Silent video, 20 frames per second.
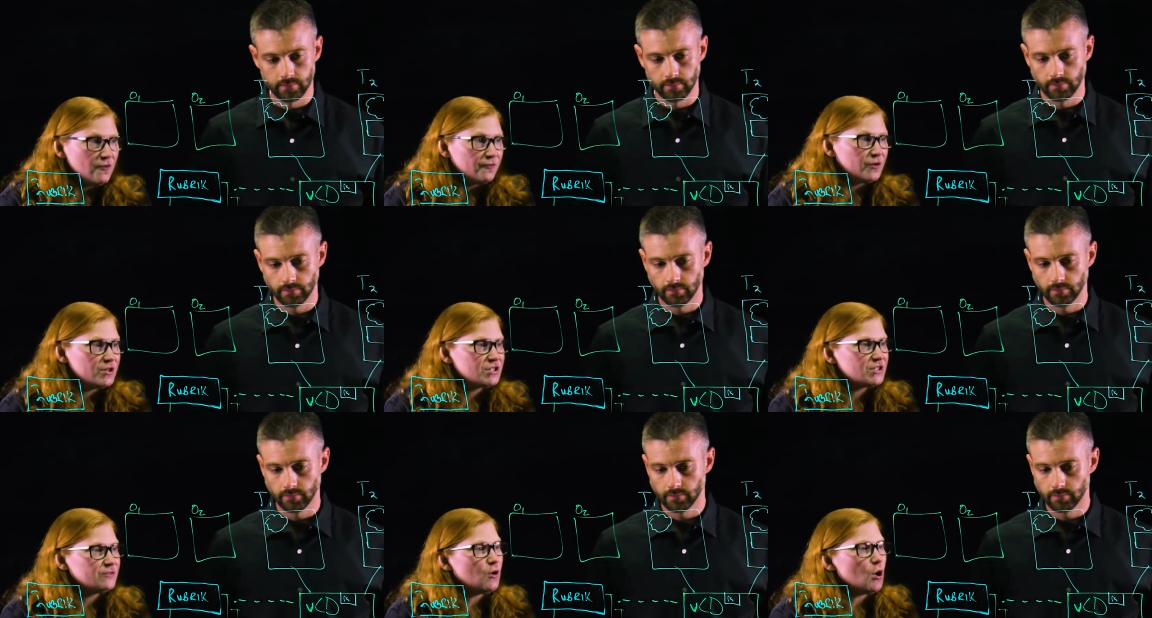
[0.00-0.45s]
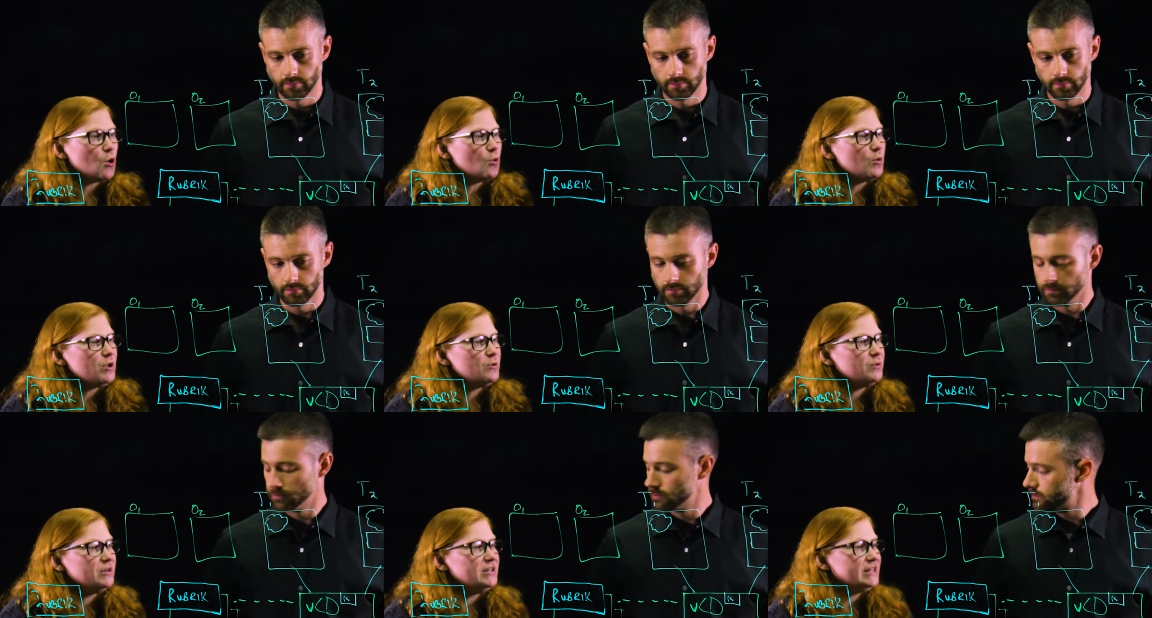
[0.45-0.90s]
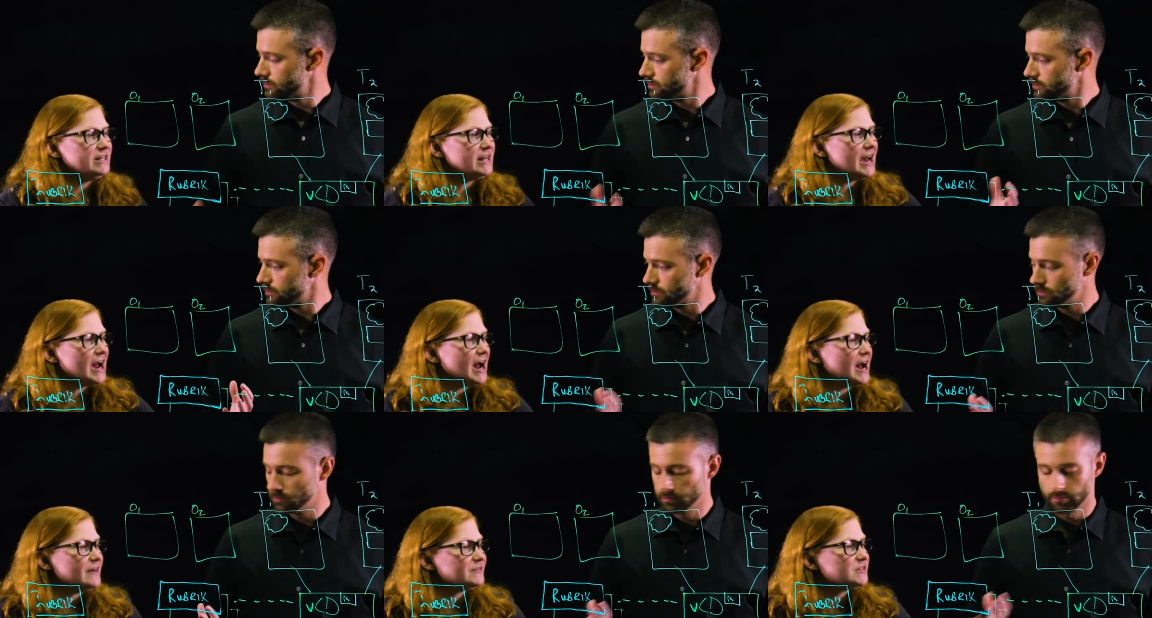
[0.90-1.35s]
Speaker 1: first of all, we would need
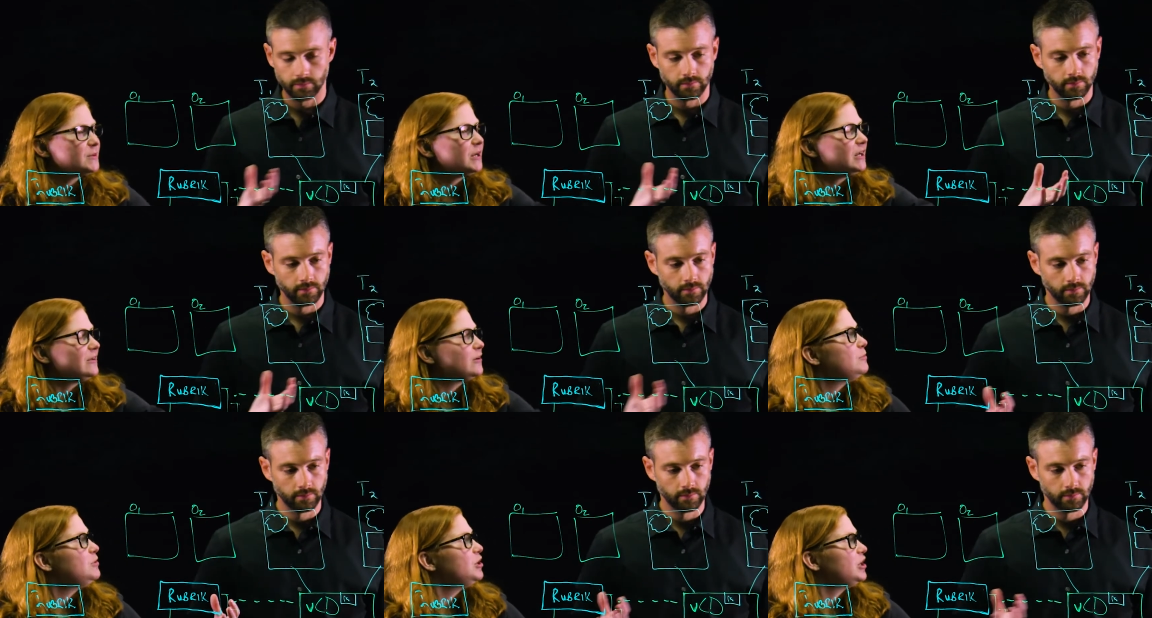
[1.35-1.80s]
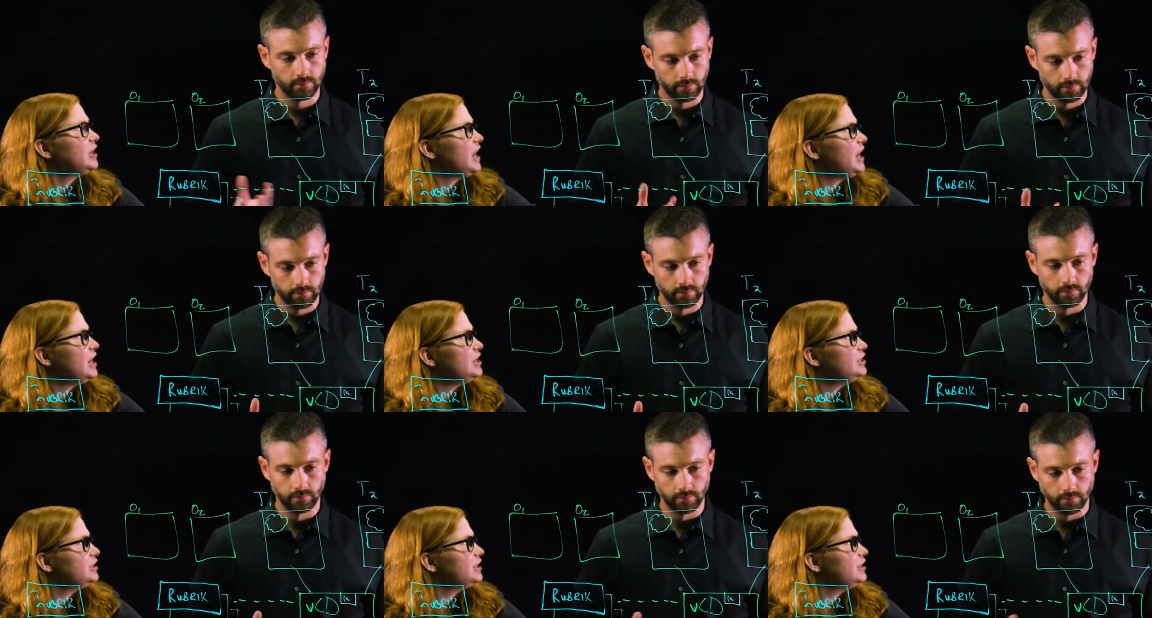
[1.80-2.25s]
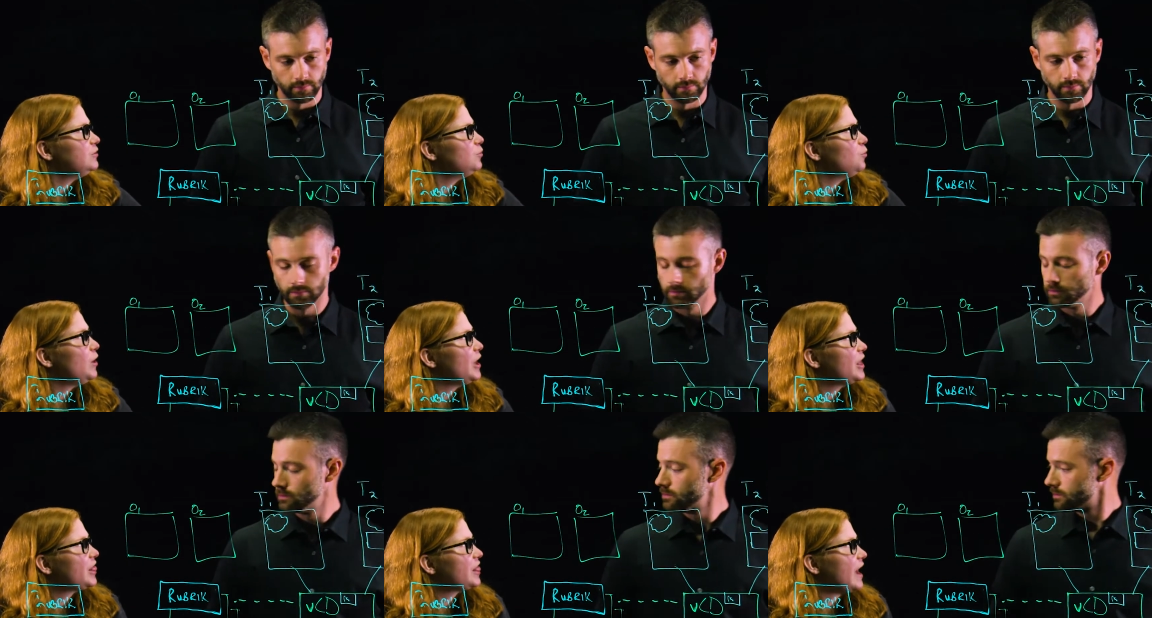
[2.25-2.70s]
to have some kind of
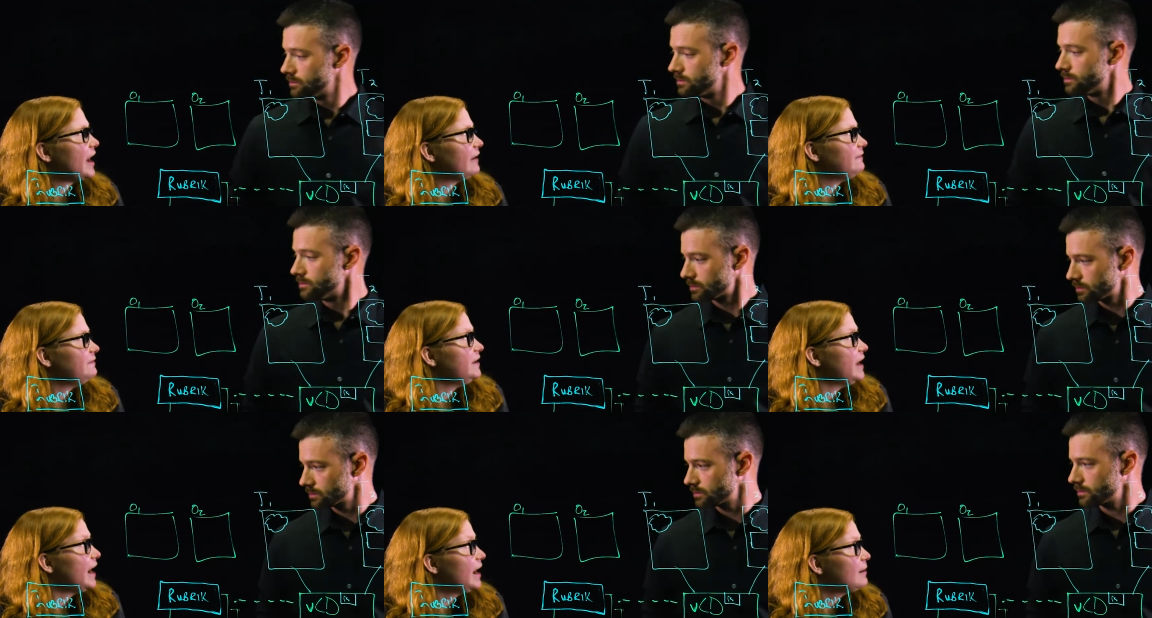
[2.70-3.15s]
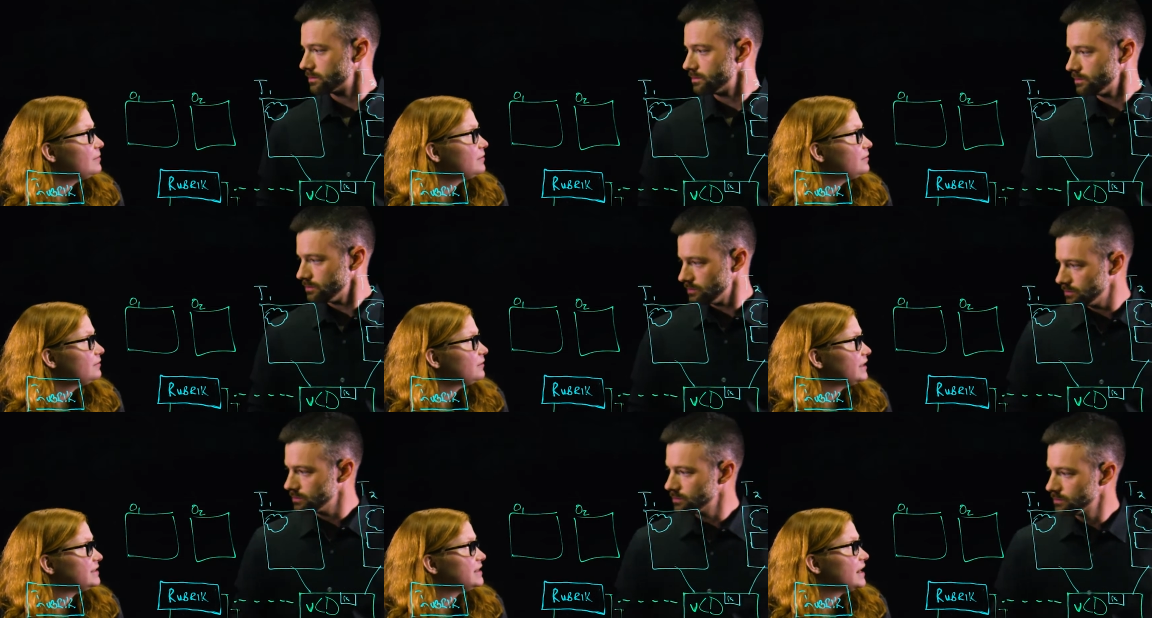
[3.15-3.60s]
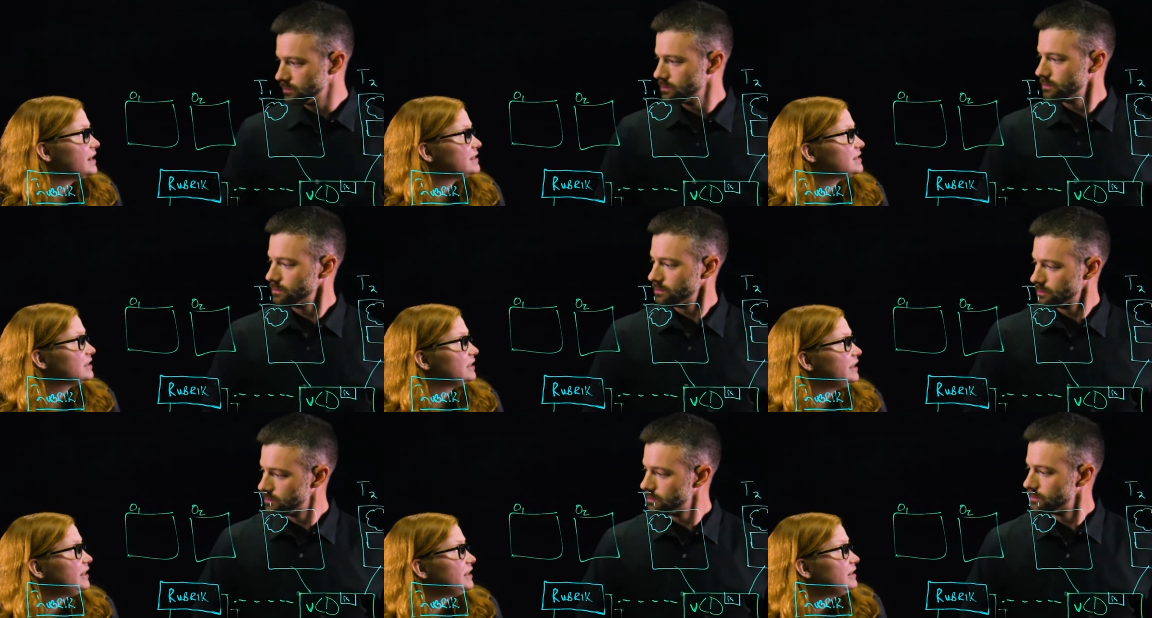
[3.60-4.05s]
communication with that vApp that's
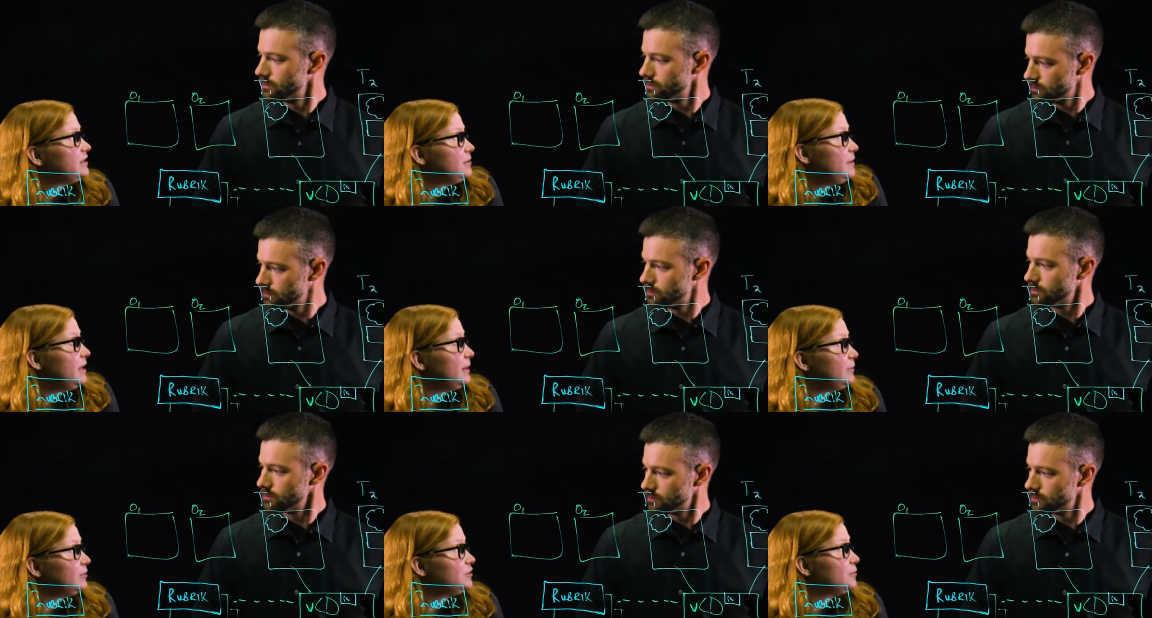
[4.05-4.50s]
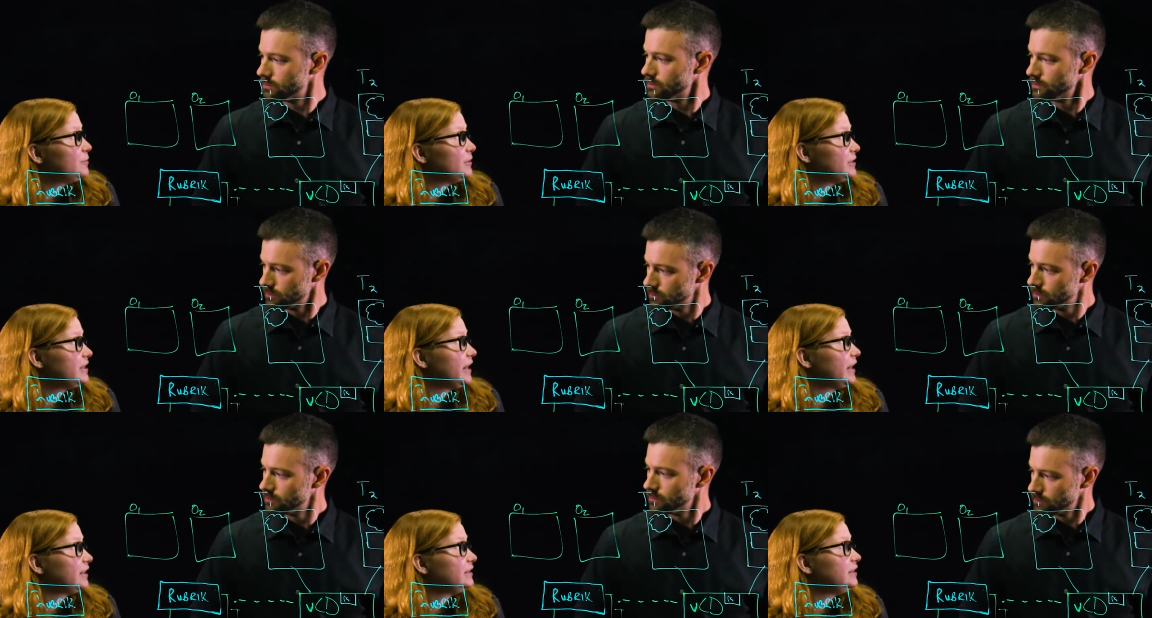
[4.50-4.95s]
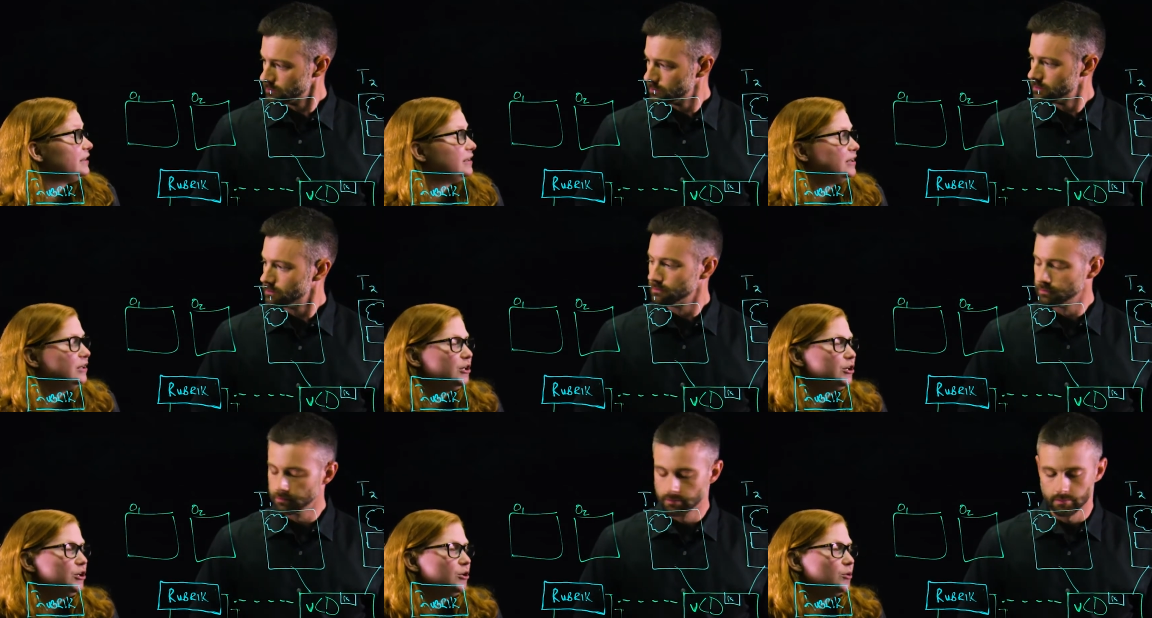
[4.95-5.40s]
isolated to be able to protect
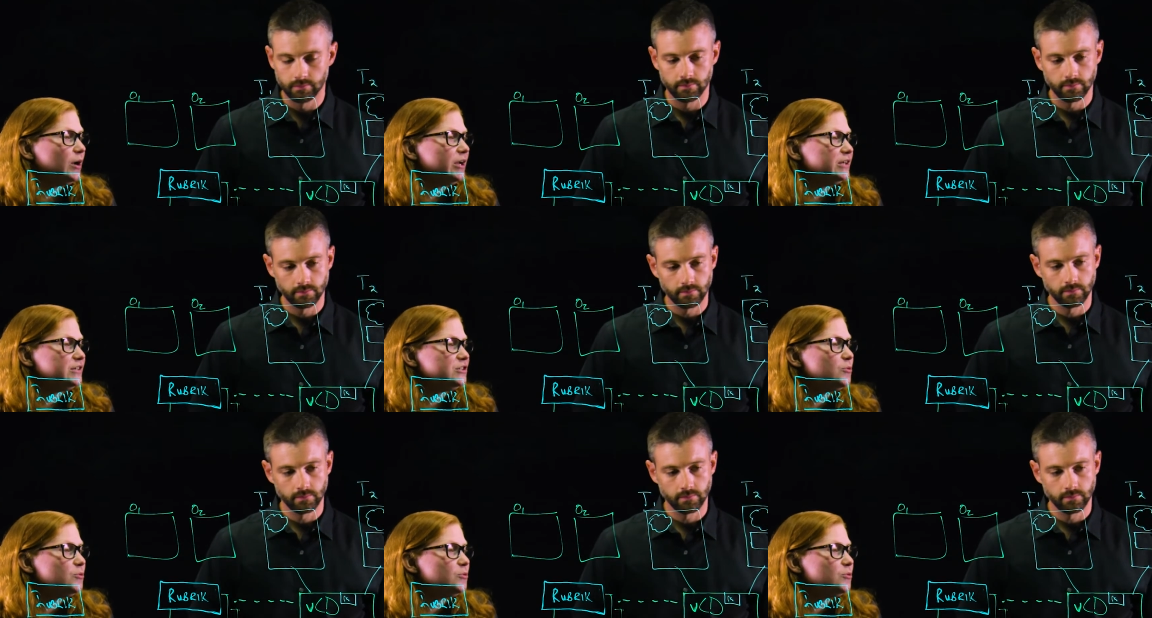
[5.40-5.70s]
it, right?